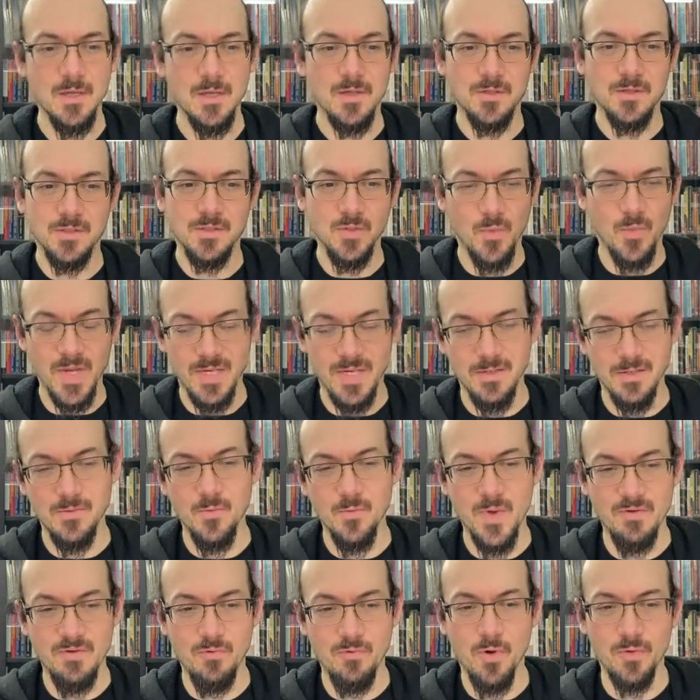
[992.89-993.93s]
So we
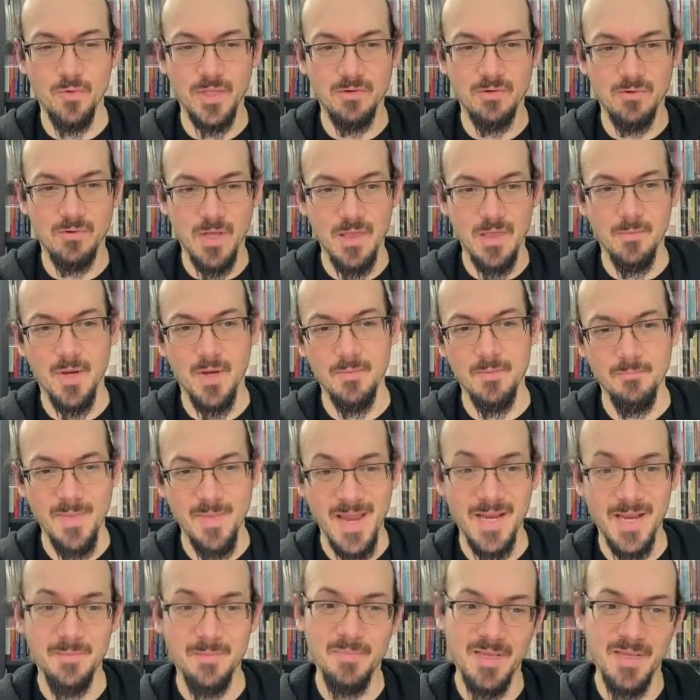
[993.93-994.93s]
only run them on main